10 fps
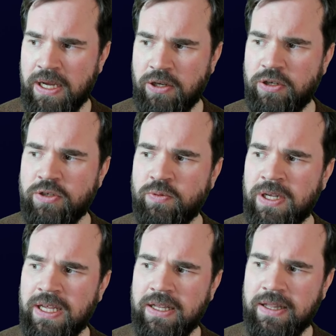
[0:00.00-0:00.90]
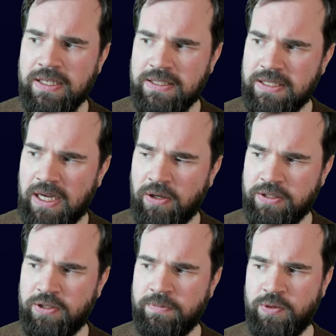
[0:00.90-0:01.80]
and you just want to get this on
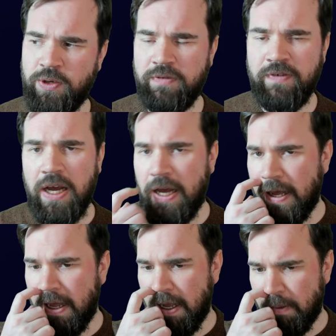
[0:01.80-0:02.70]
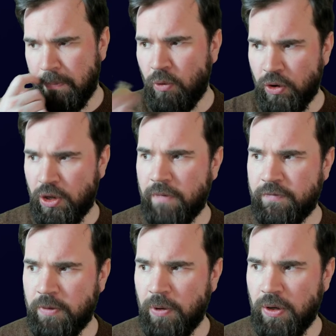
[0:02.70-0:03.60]
some sort of a more
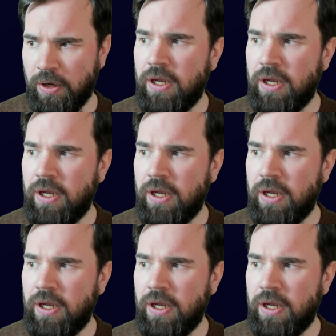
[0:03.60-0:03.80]
comfortable